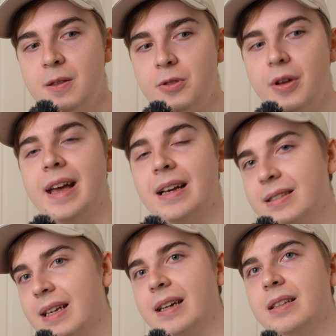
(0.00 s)
the
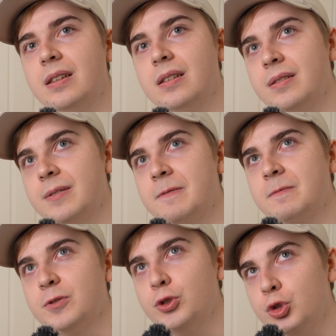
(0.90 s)
exact
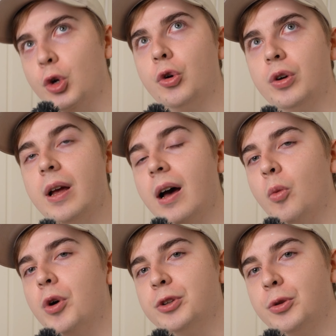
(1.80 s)
story I
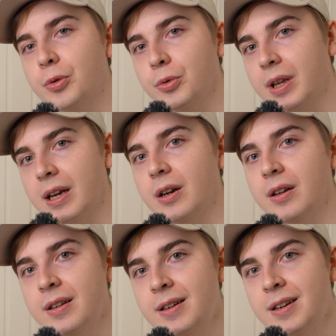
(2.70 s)
wanted to tell
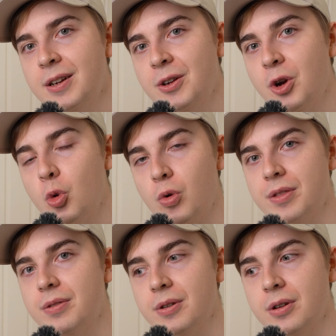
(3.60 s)

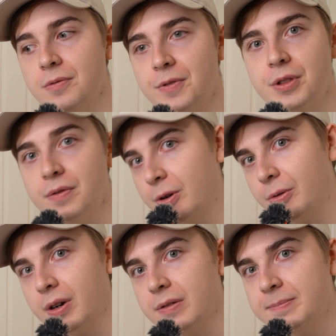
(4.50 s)
with the
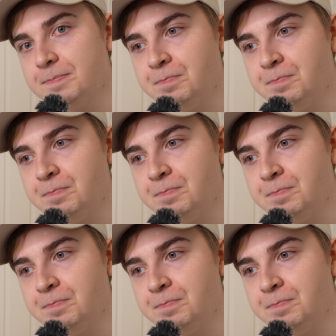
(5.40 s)
photograph.